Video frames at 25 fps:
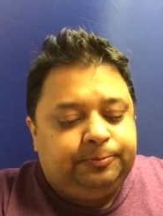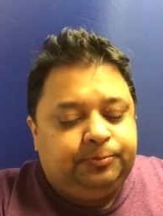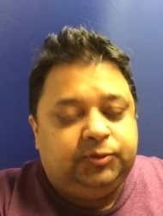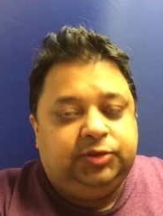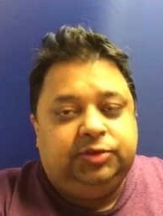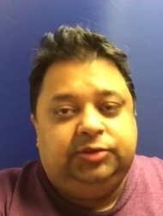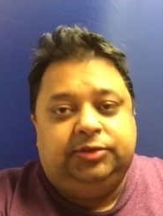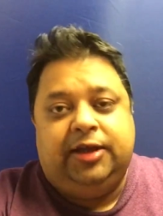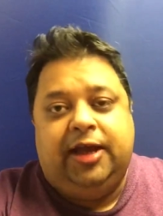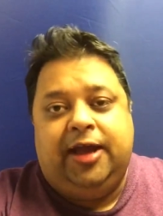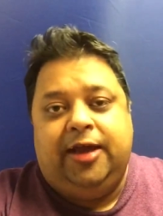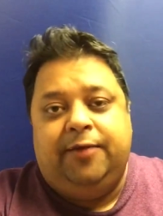
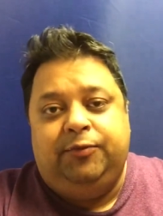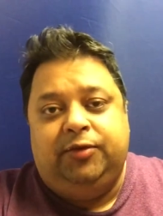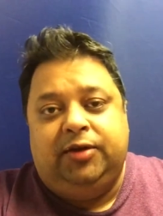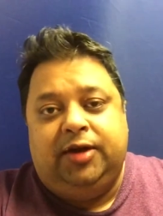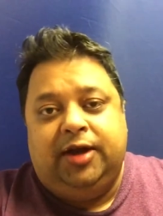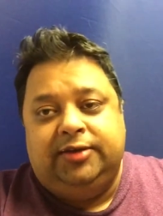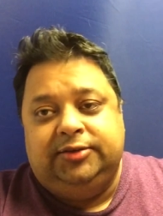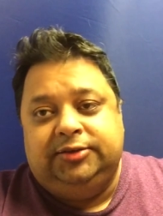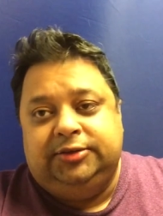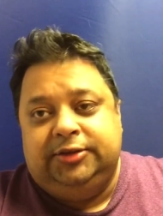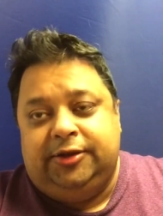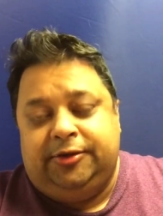Just to have you
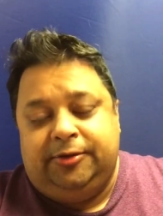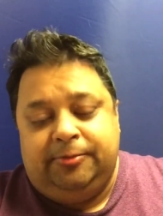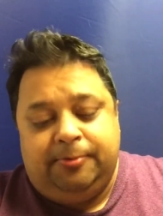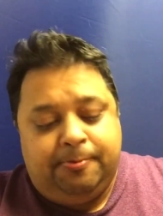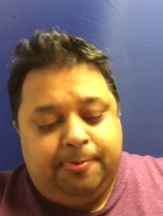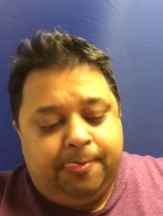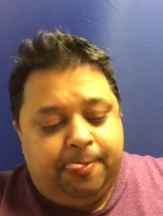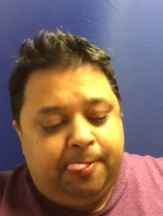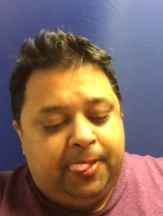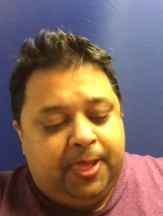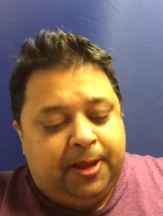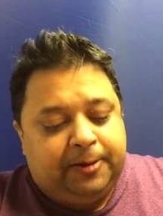guys here.
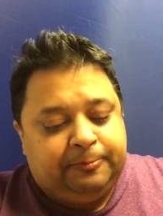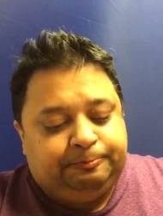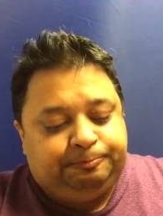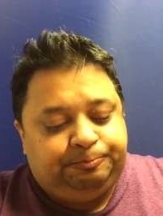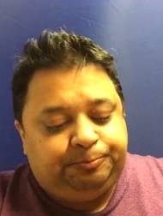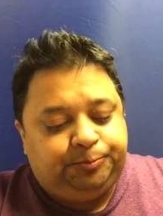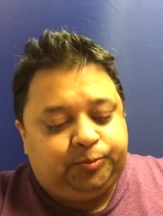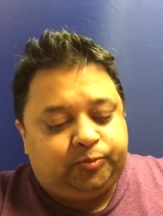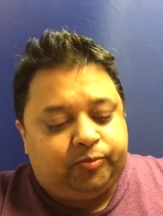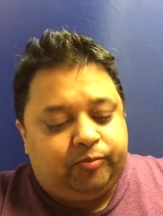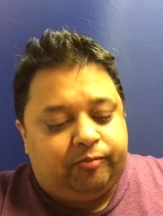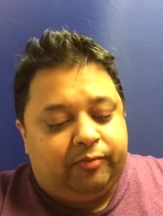
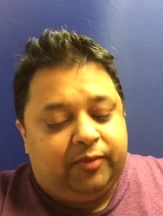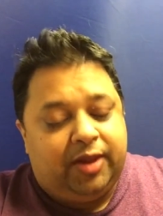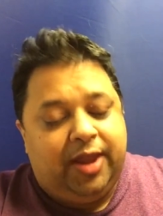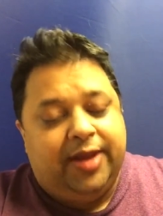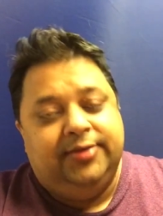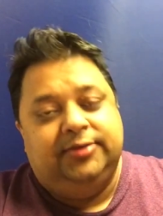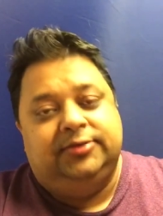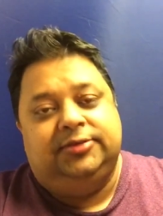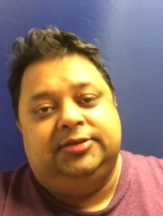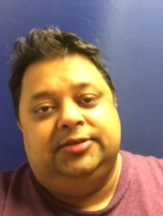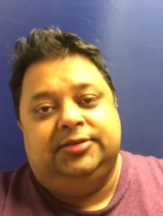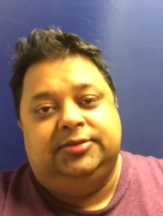
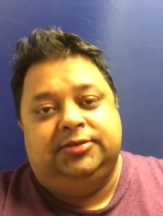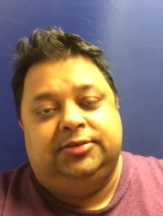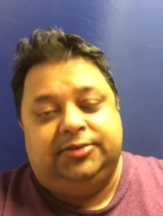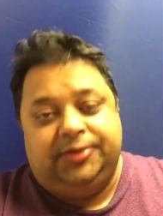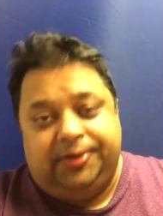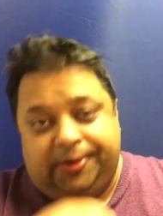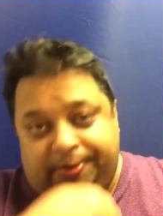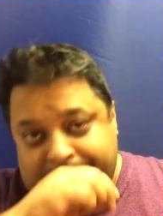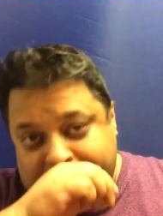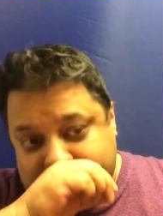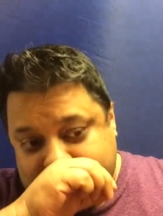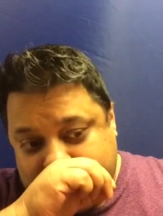And since
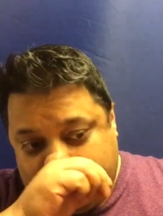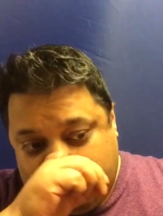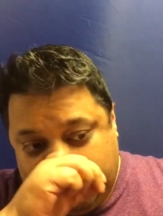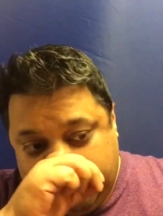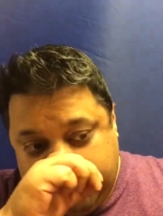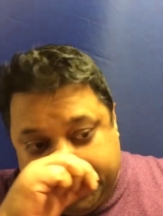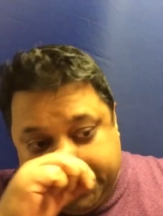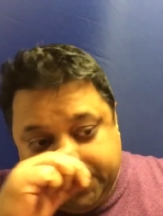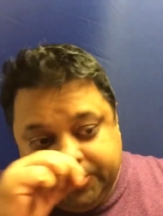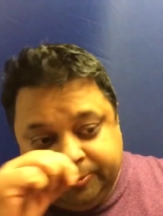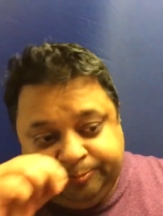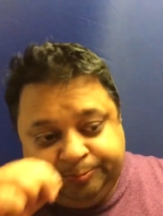
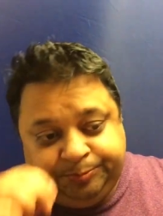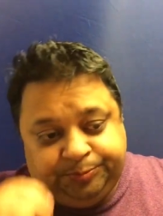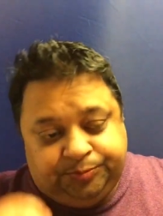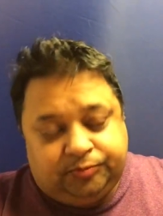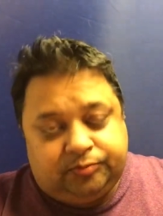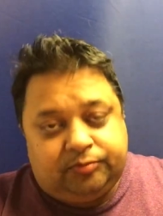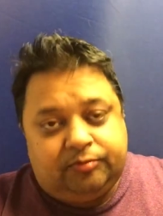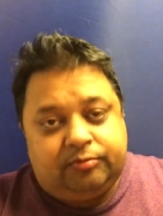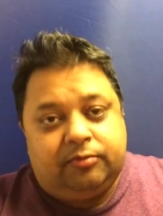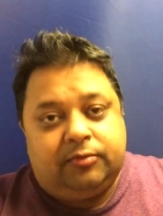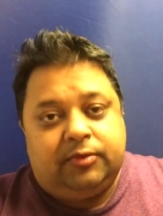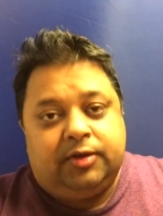
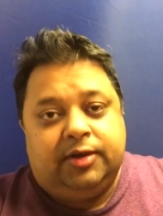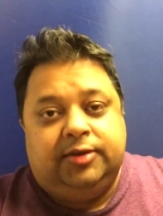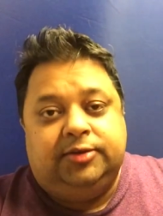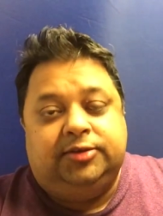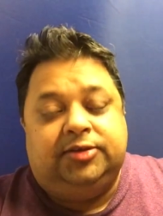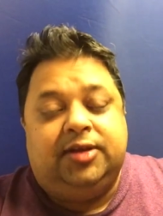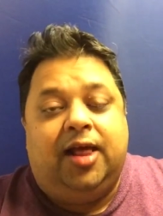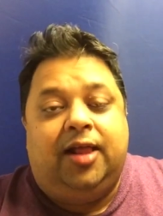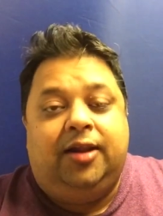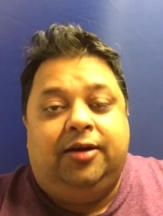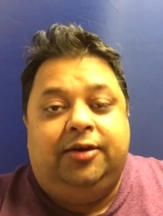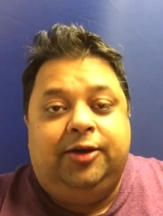it's
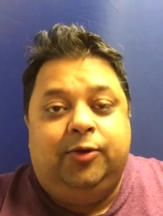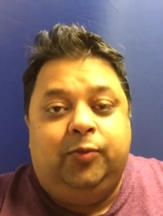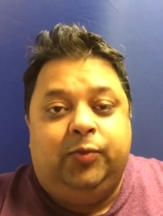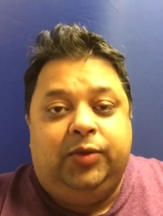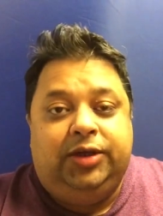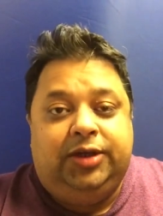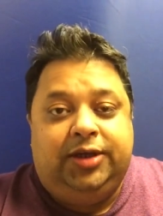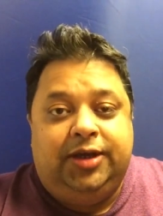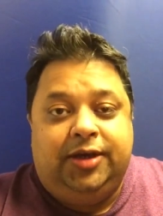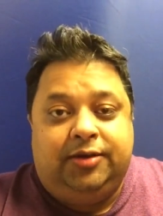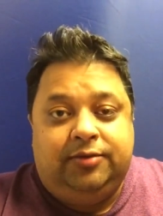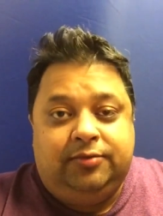a holiday
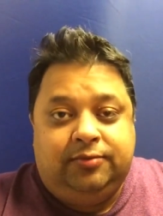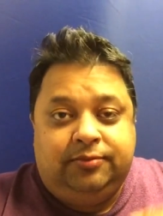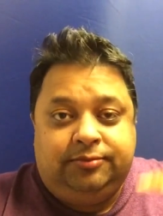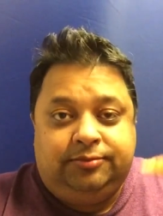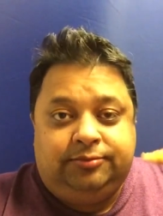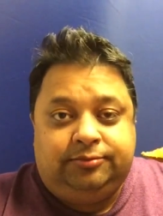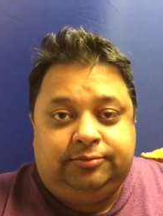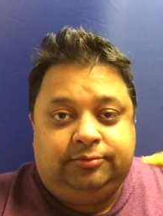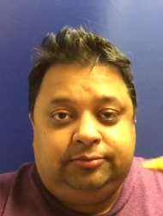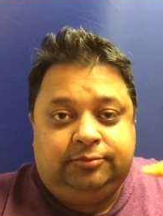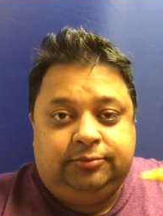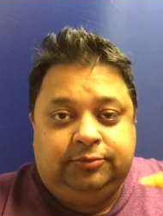weekend,
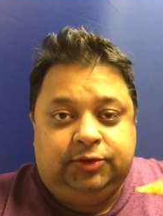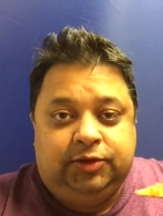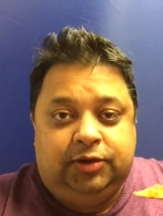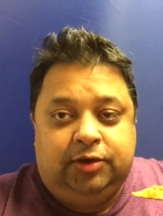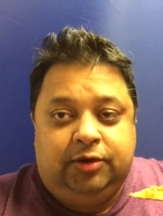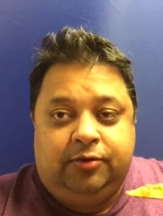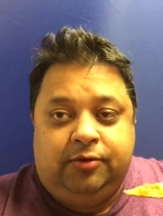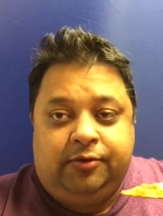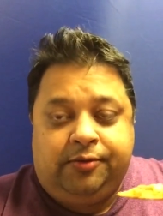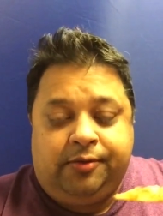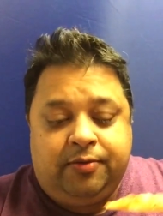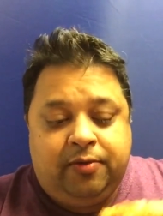you
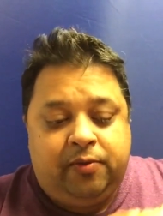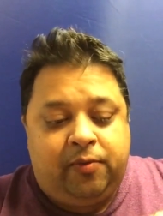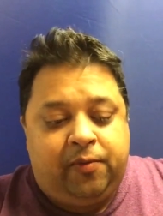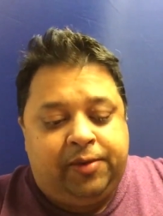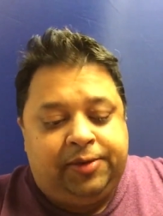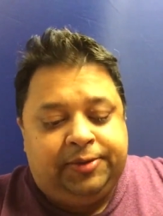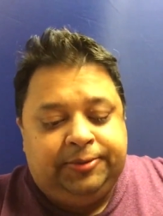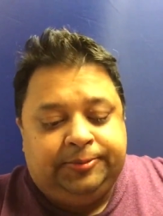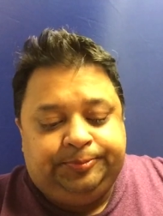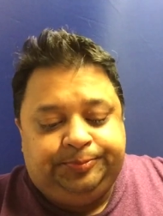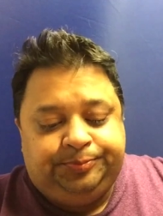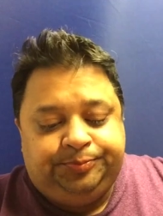know,
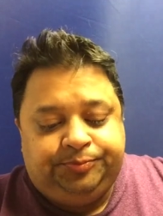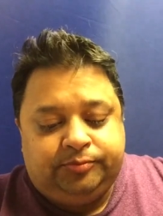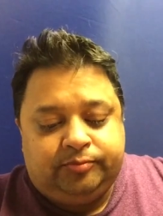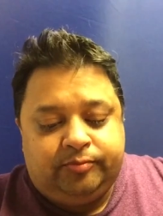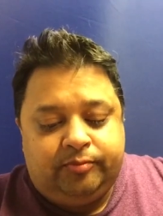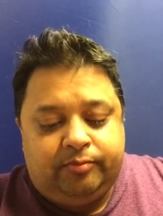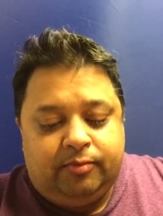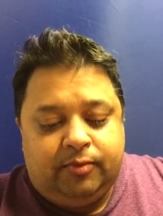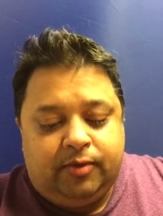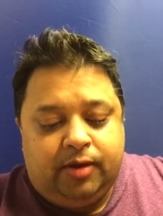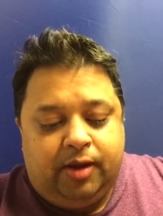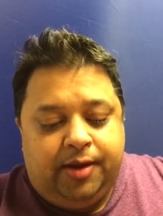
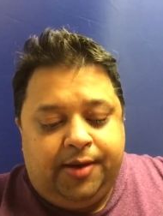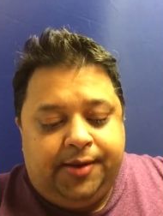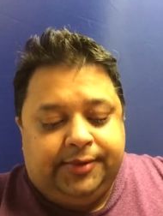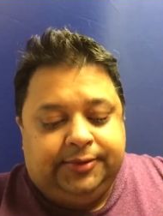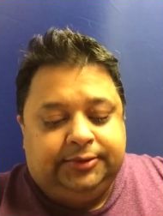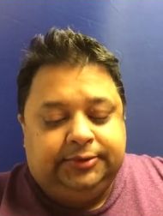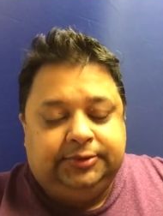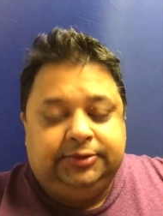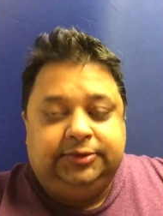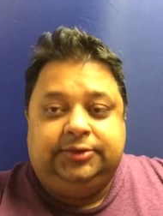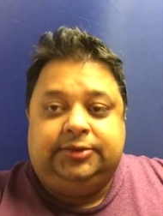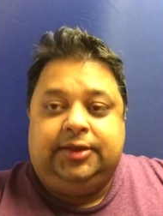
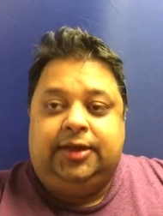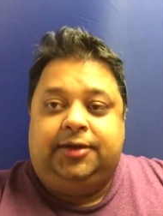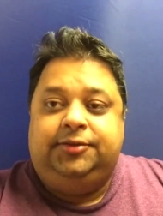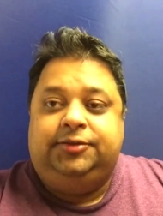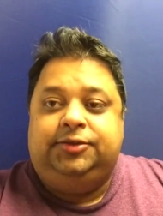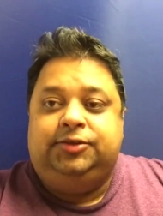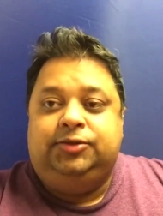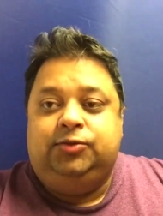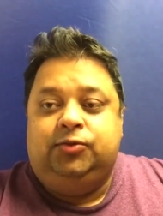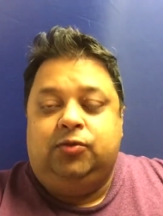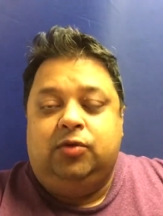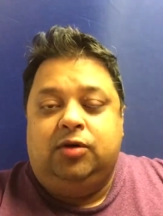
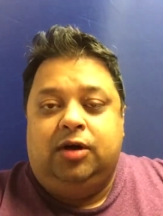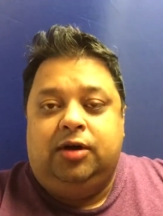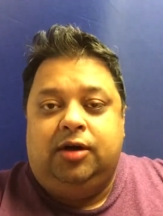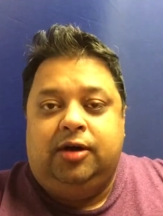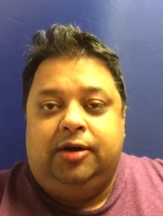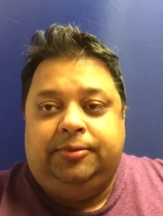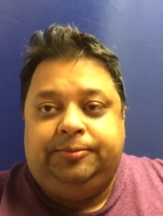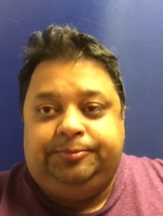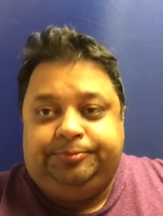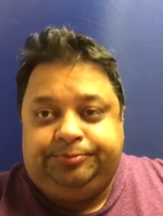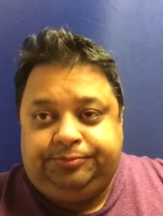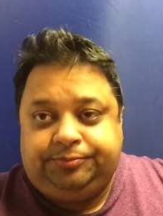decided to,
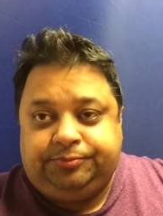uh,